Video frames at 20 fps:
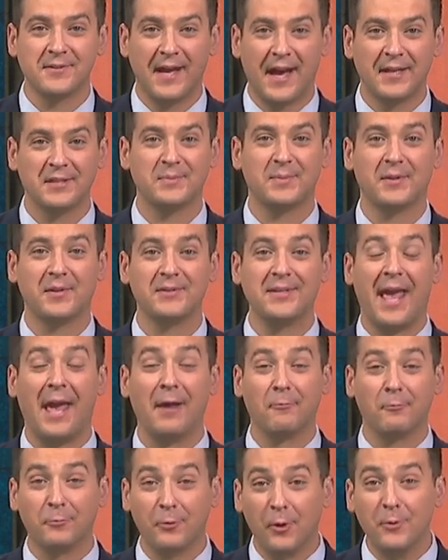hospitals
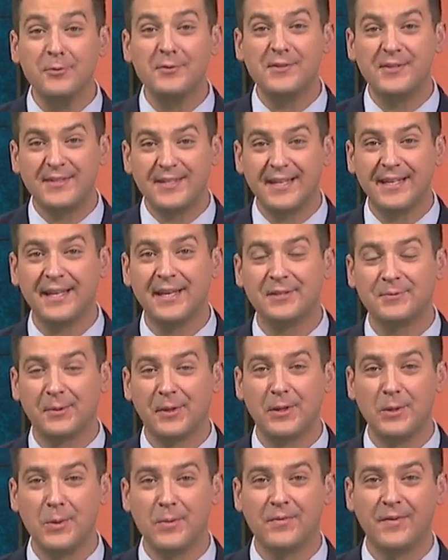at Rhodes Cities,
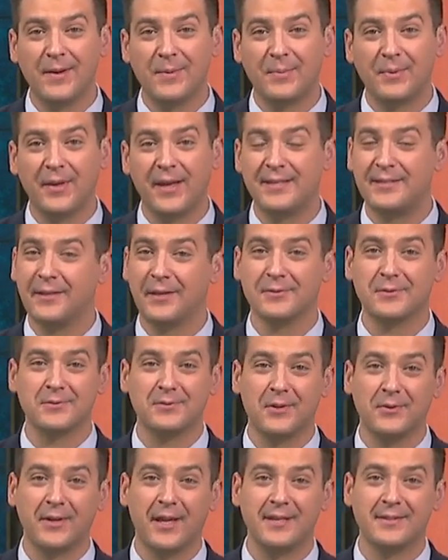where U of M plays. He also
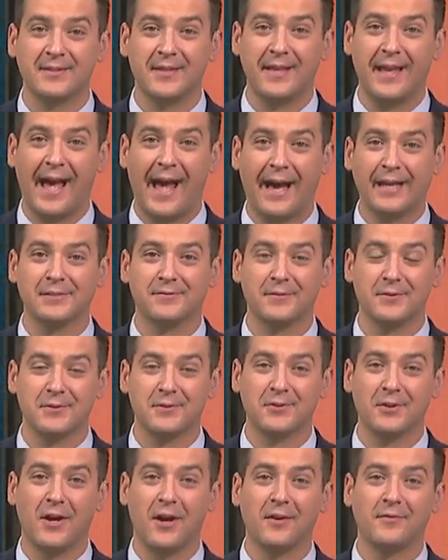donates to the Oxford
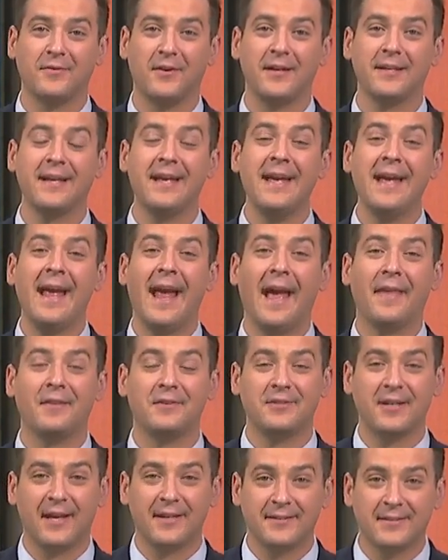Strong Fund and the
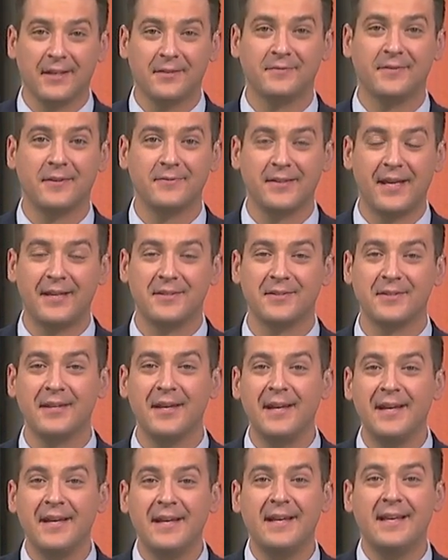Chad Tough Foundation.
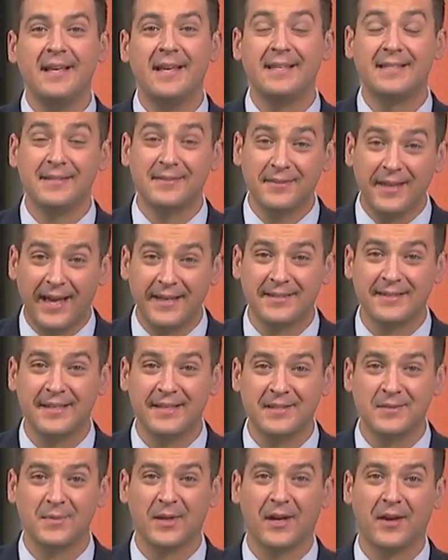Since last
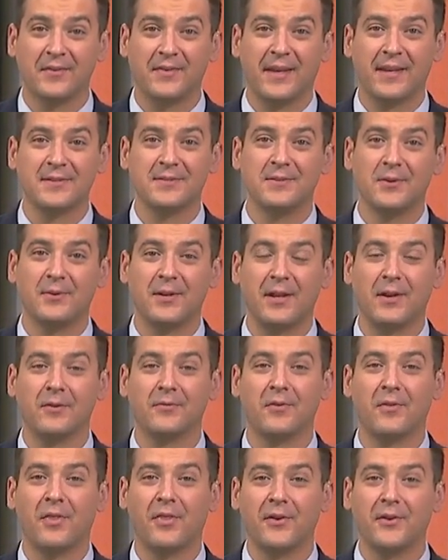season, McCarthy has donated
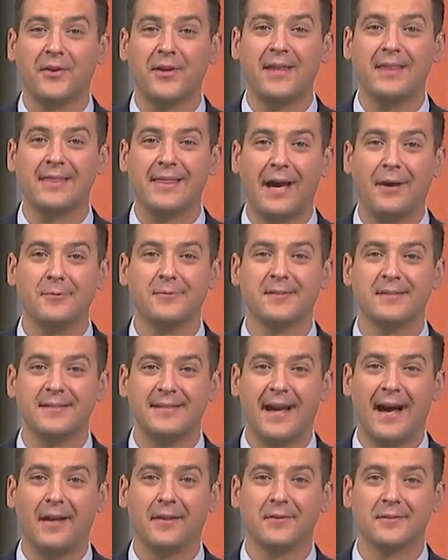over
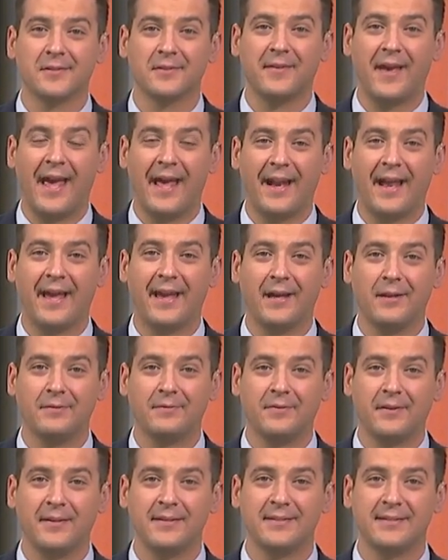$30,000 of NIL
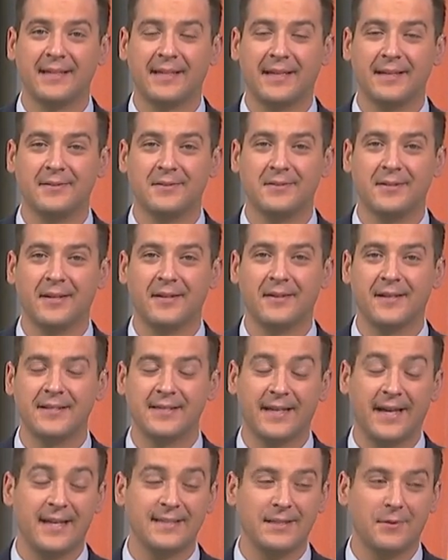funds to kids' charities.
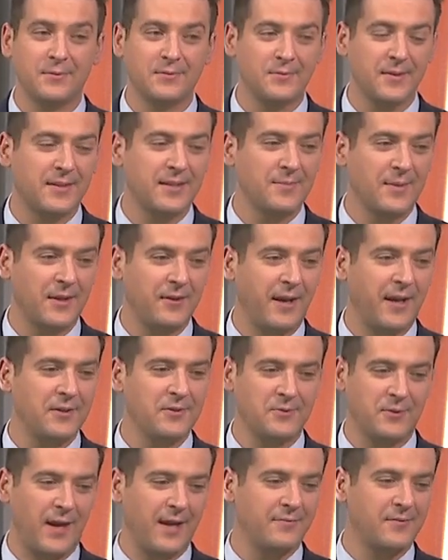And guys, I was with him at
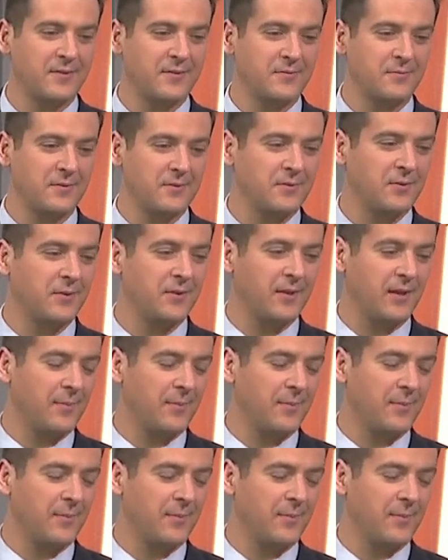Grand Traverse Resort